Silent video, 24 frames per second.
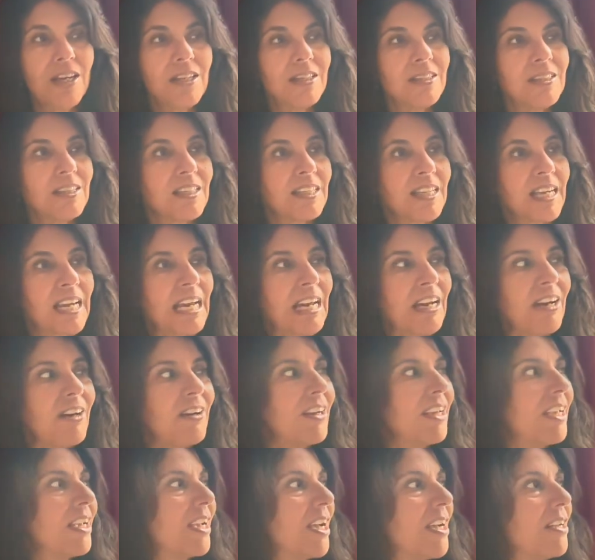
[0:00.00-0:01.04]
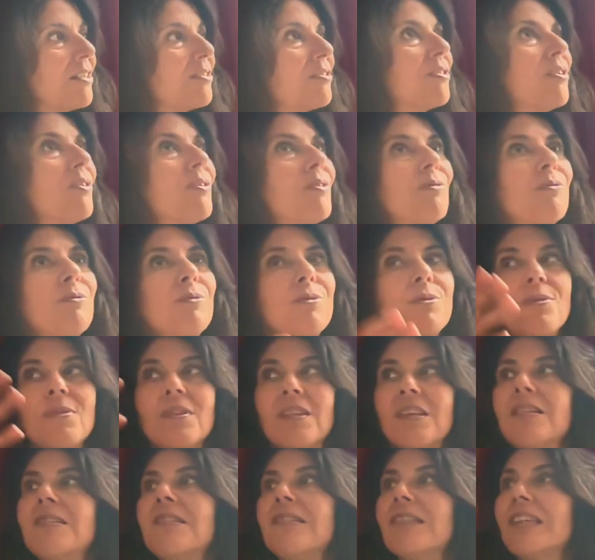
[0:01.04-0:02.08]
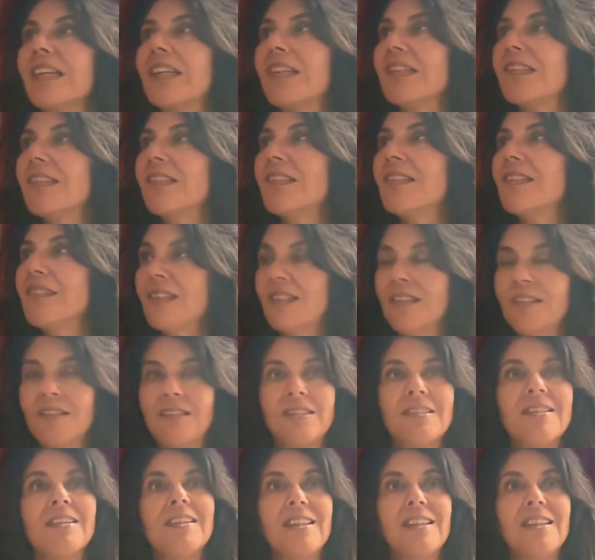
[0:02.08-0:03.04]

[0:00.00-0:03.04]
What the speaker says: to carry us through this existence